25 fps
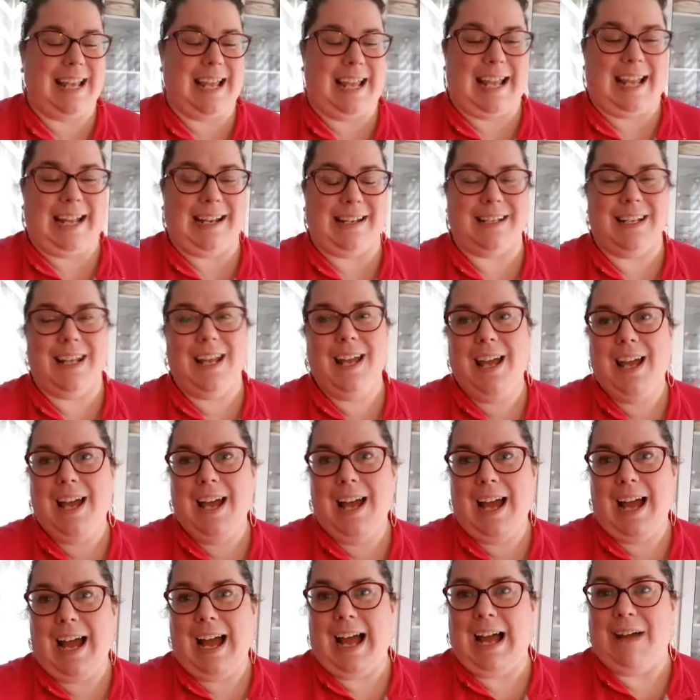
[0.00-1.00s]
And
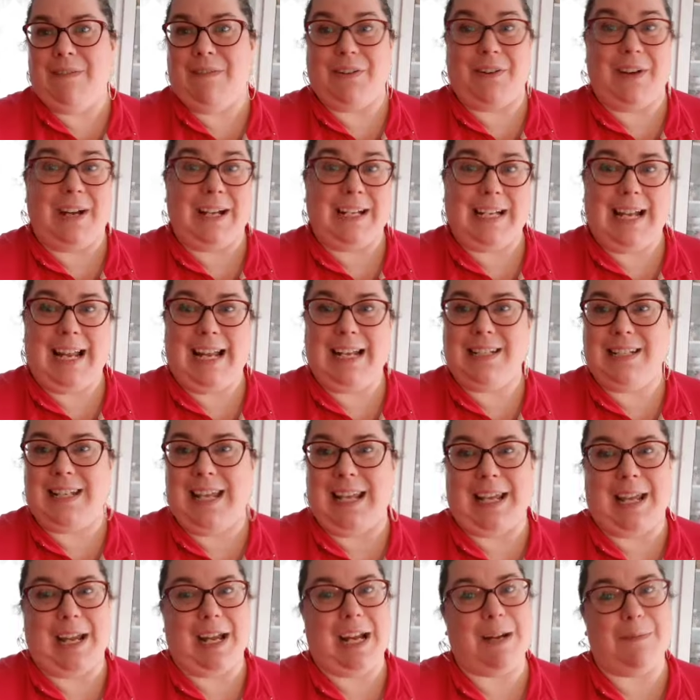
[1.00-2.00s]
have a great night.
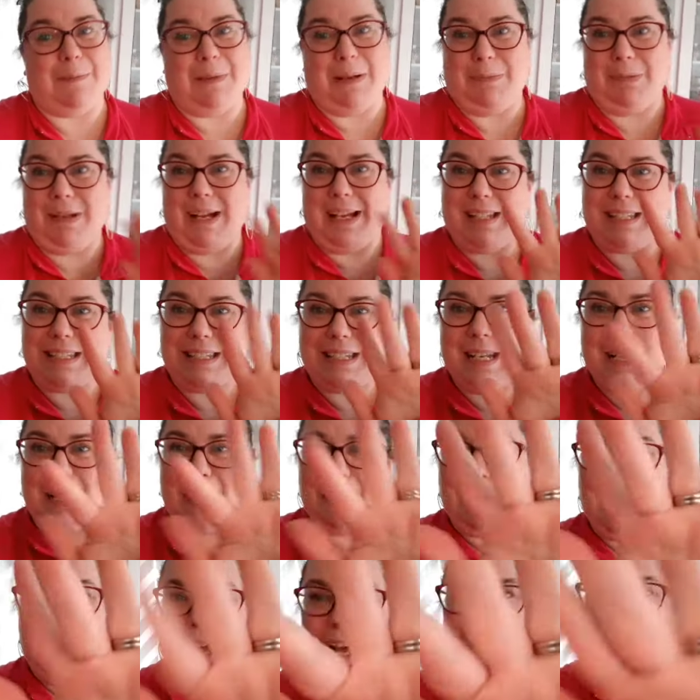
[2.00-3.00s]
Take care. Be blessed.
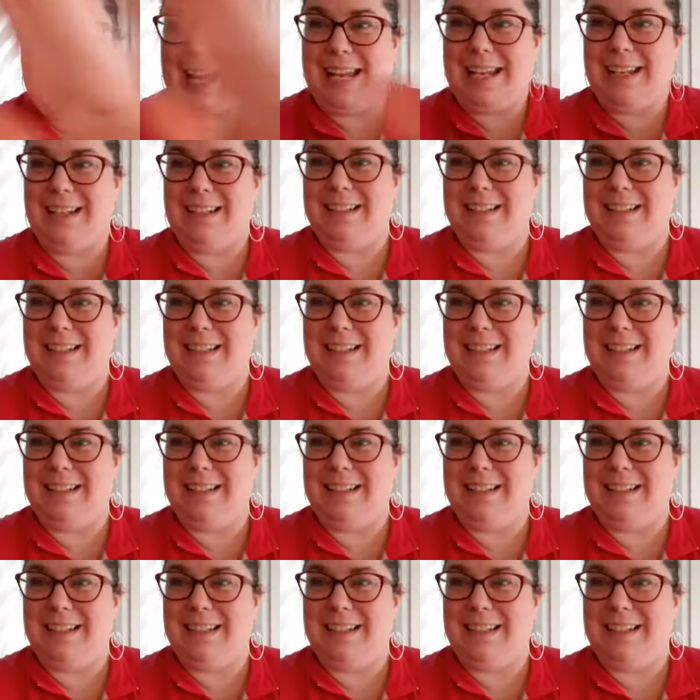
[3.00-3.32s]
Bye.